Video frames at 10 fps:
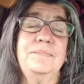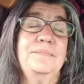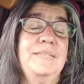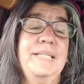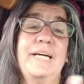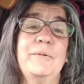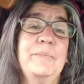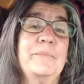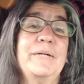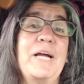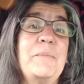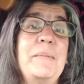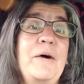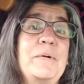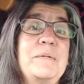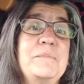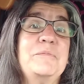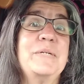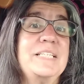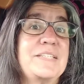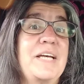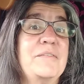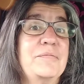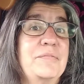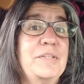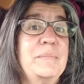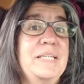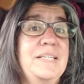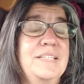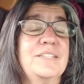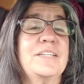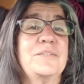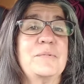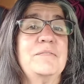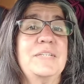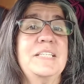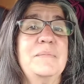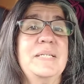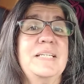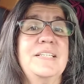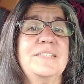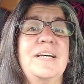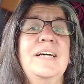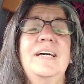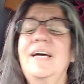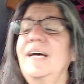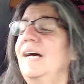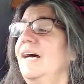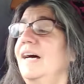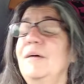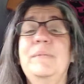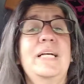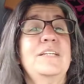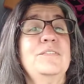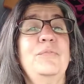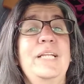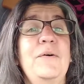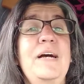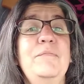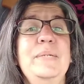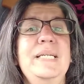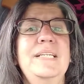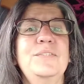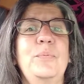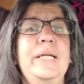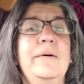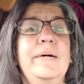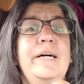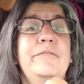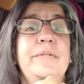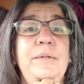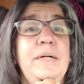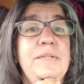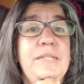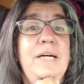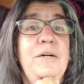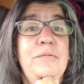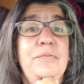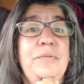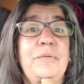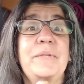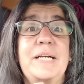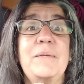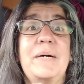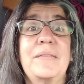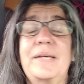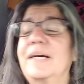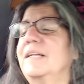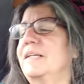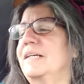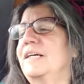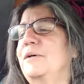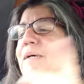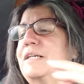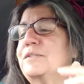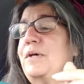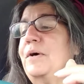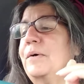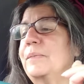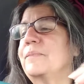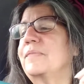You know, we don't mow them. We save for the bees because we feed the bees. Because if we don't have bees, we don't have food ourselves. Think about that. Okay, so